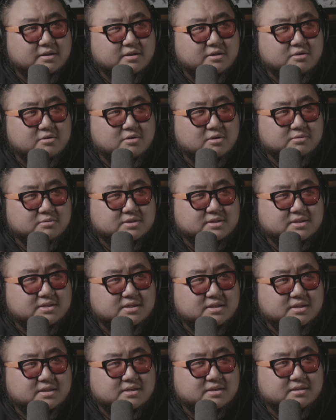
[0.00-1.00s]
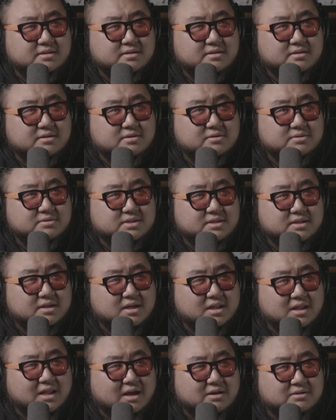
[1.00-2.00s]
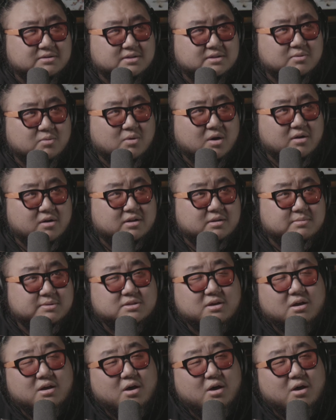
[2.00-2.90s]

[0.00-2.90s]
You don't see the clouds in the water elements.